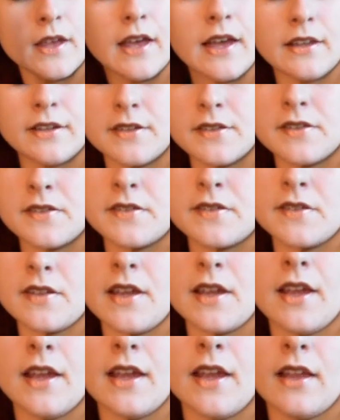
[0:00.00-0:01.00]
And this is
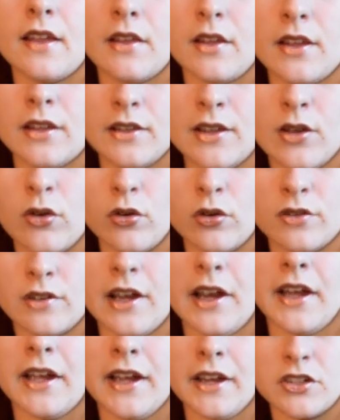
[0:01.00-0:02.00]
in the order
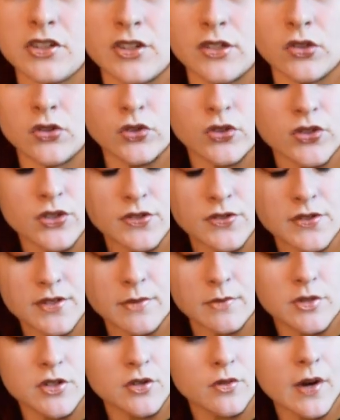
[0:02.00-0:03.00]
I actually introduced
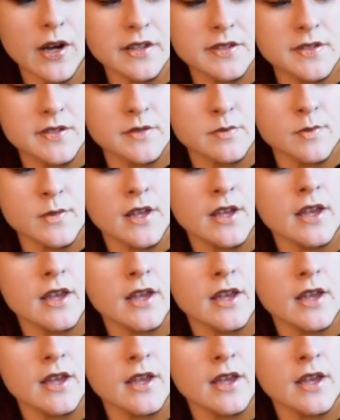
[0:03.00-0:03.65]
them to us.